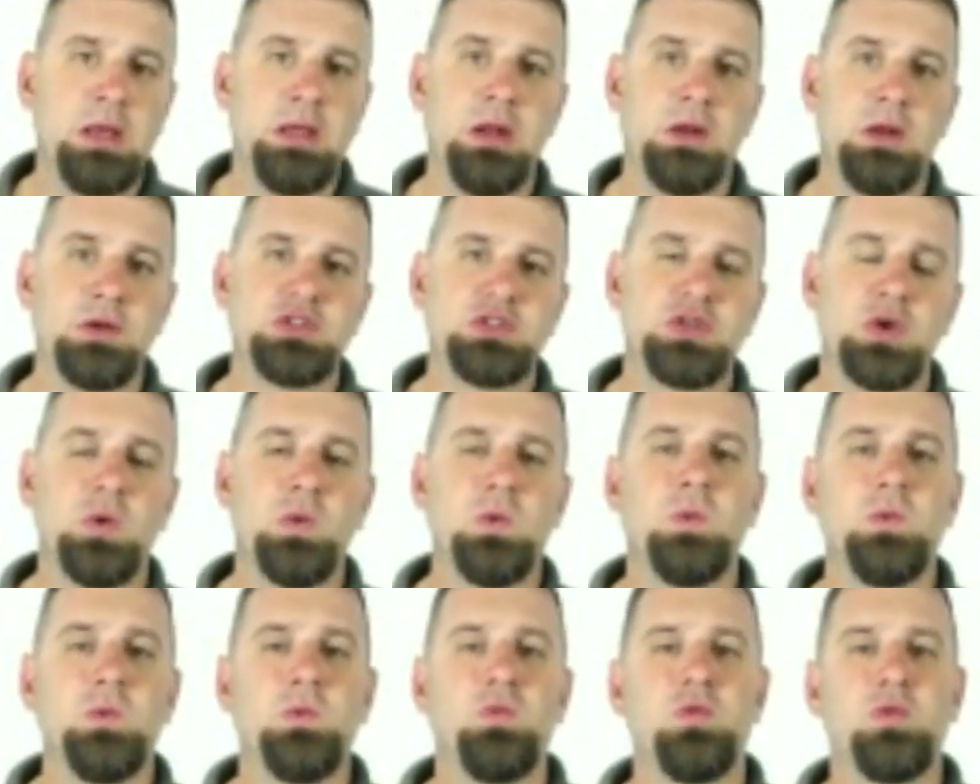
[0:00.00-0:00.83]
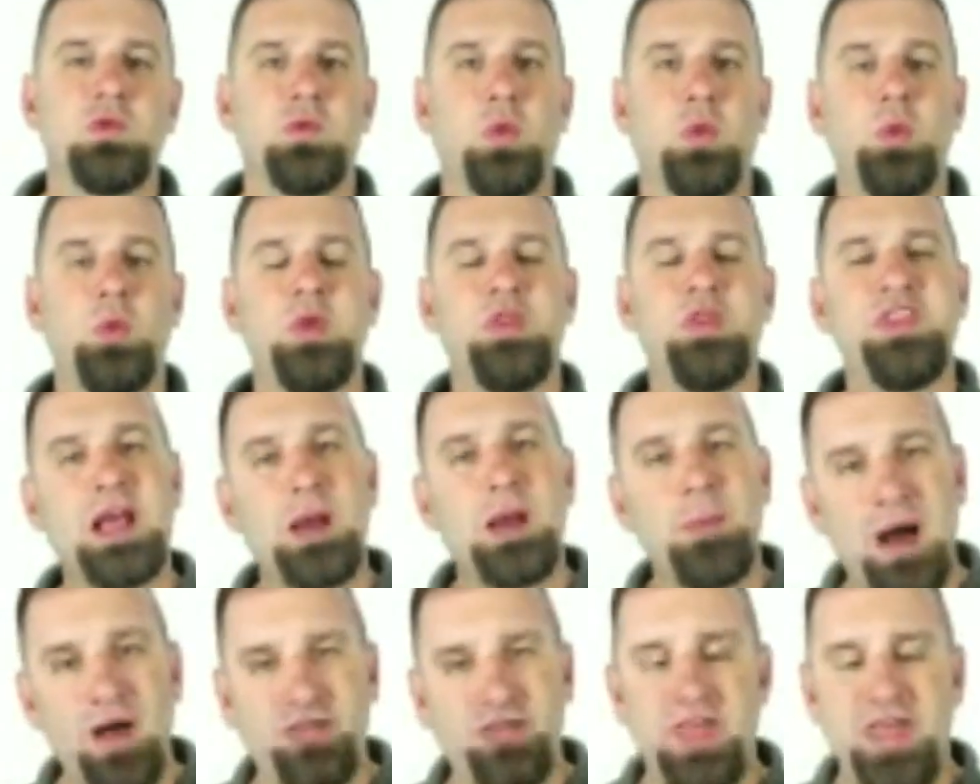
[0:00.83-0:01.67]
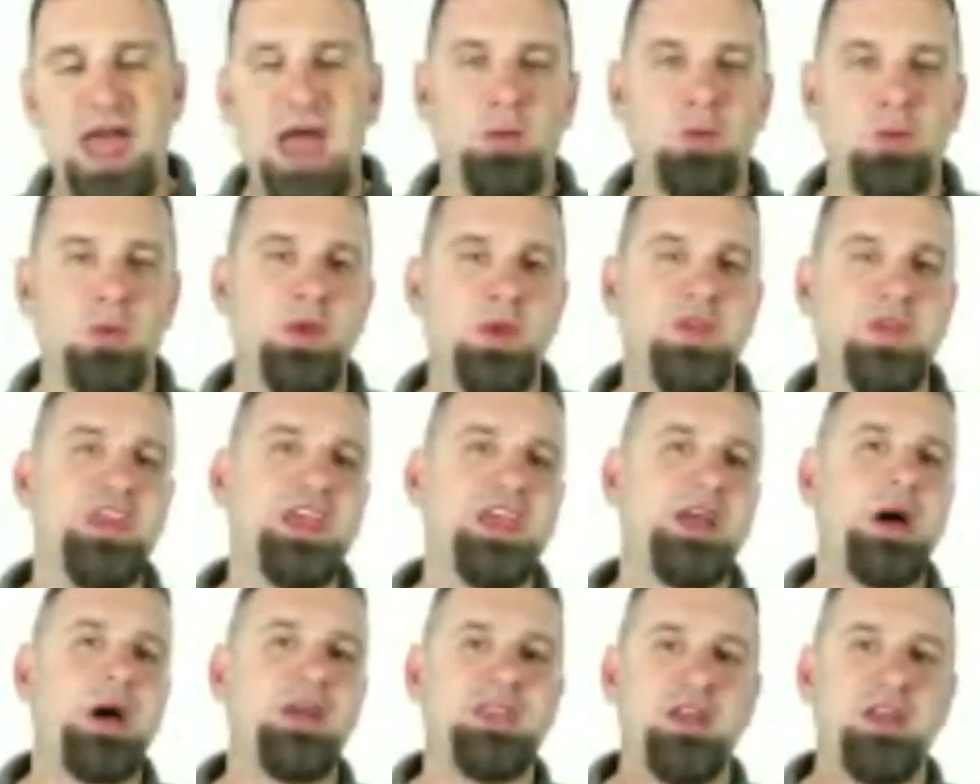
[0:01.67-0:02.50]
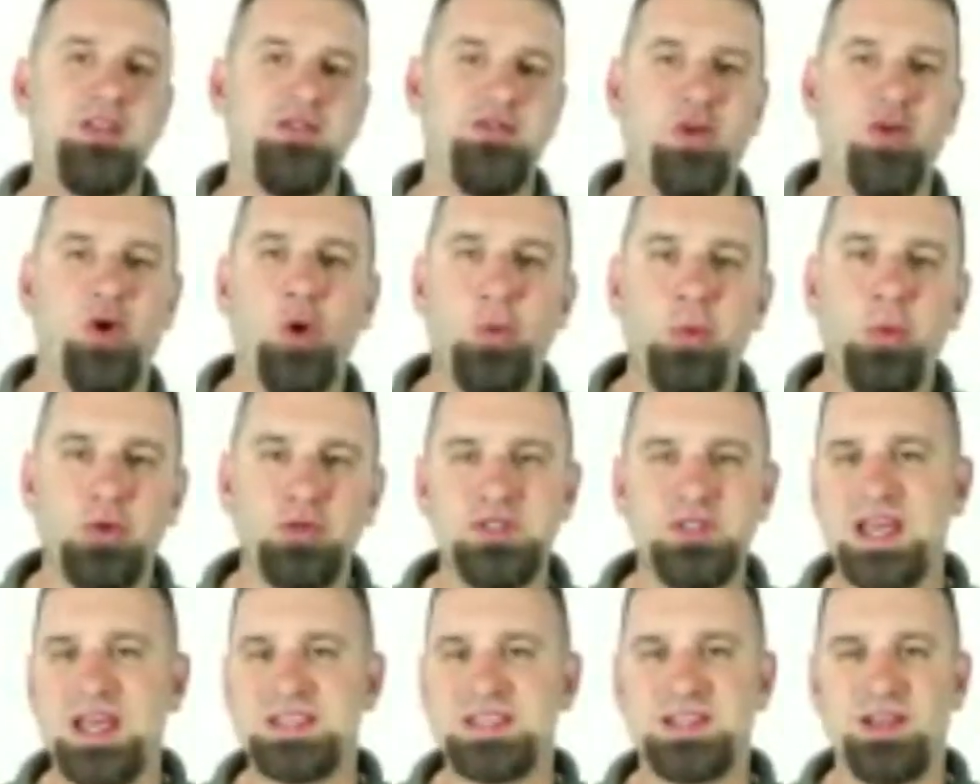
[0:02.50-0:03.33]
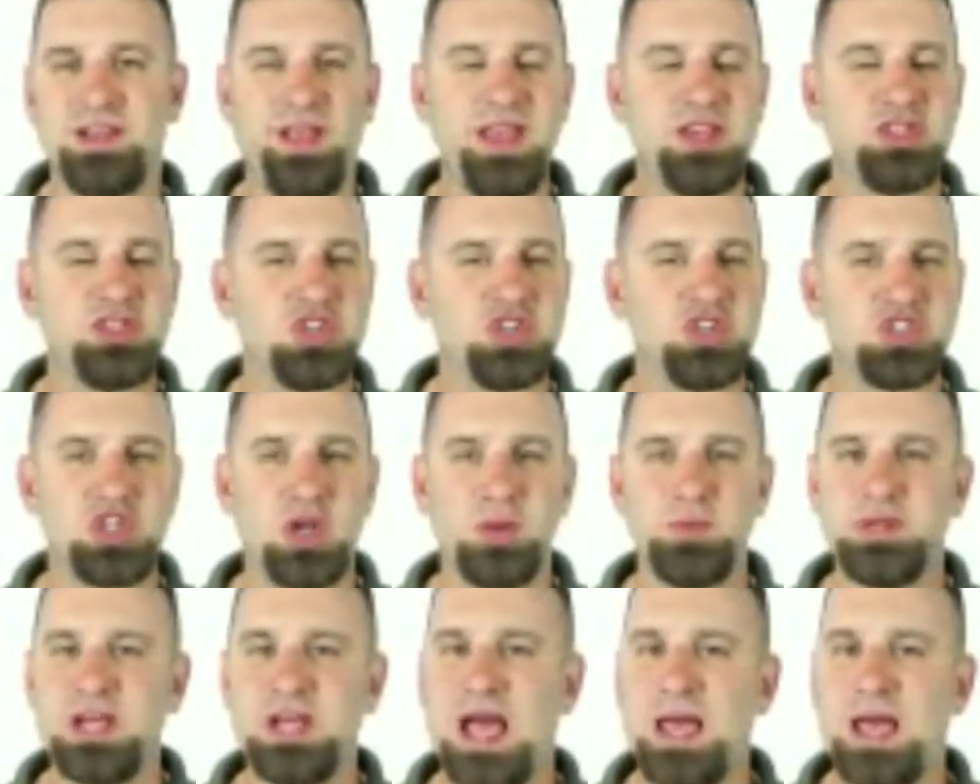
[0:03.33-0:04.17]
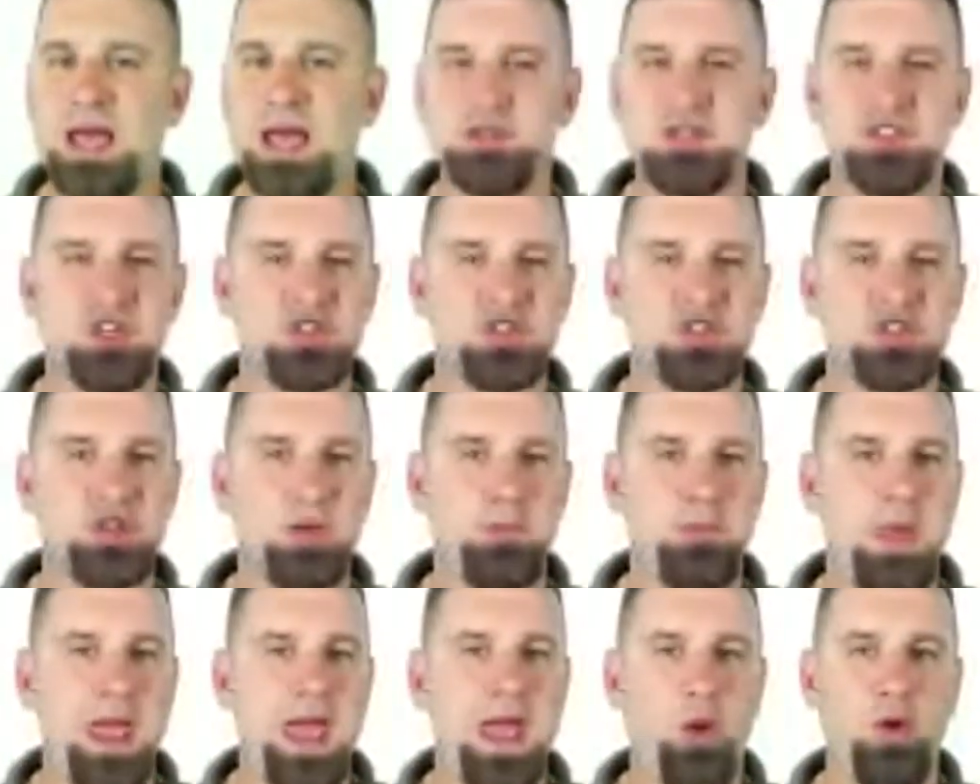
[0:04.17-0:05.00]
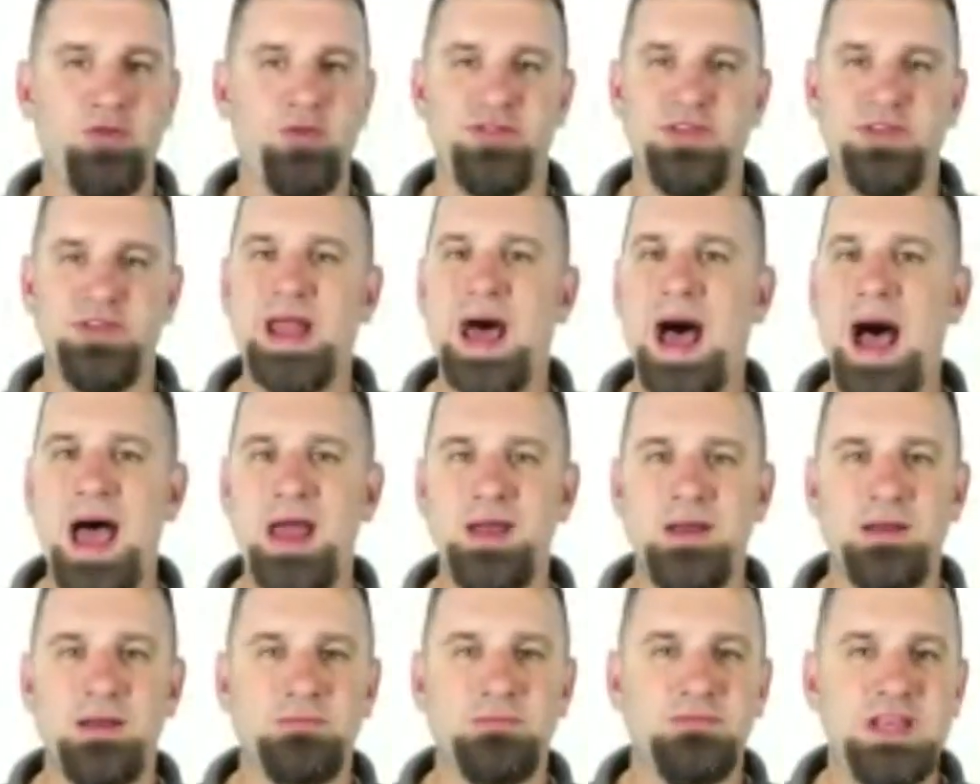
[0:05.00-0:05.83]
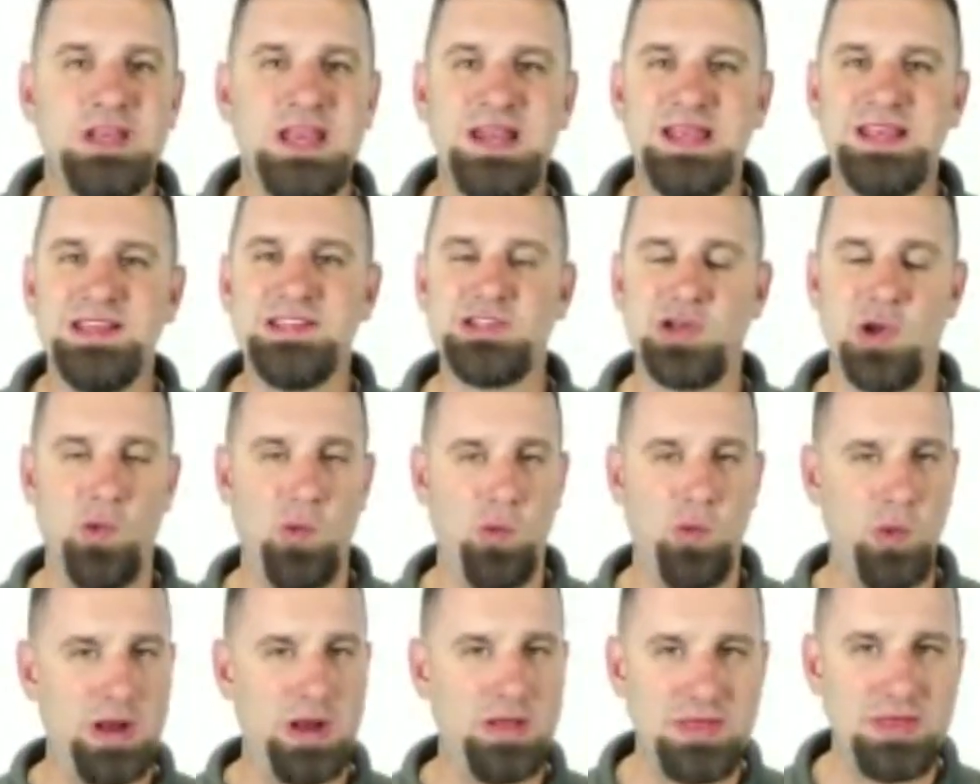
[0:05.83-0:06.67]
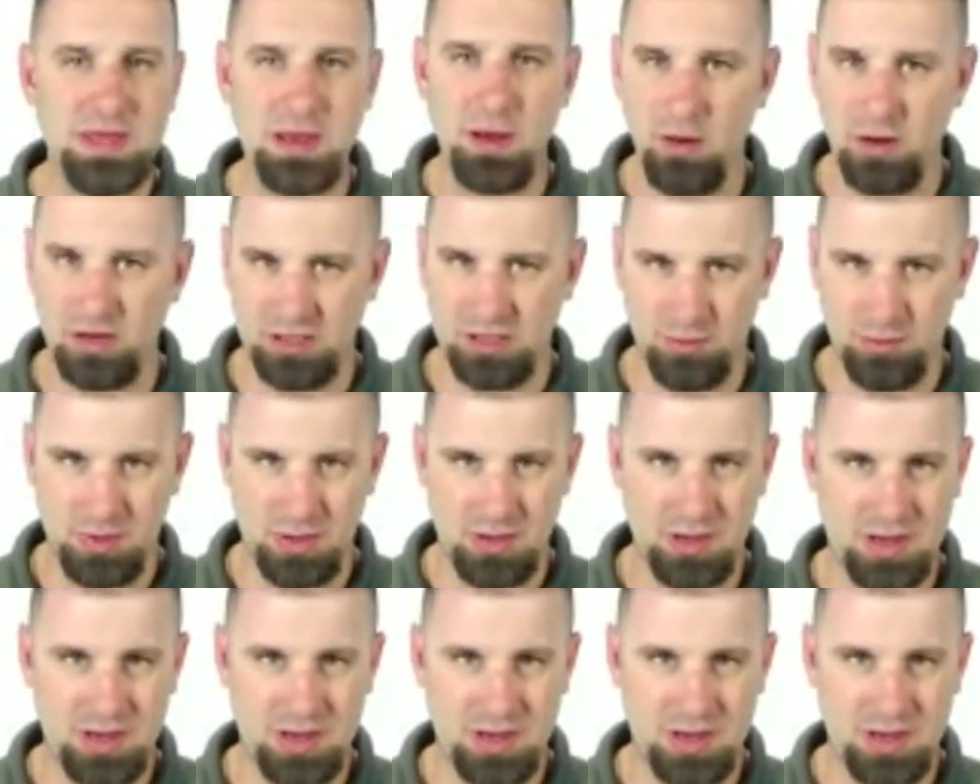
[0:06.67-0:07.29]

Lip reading: You know, so when we think about that, verbal de-escalation, sometimes it's just a matter of not needing to win the argument,